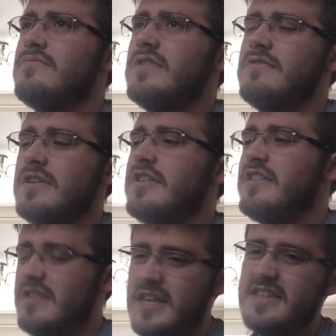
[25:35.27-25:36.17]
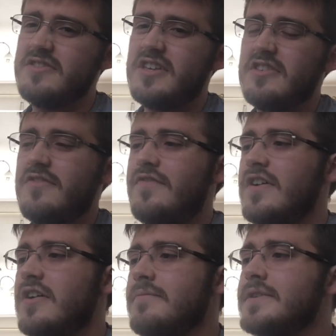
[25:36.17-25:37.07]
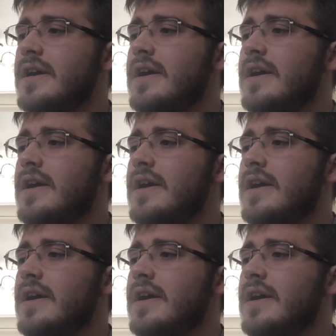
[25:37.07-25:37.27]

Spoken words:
they done the other films,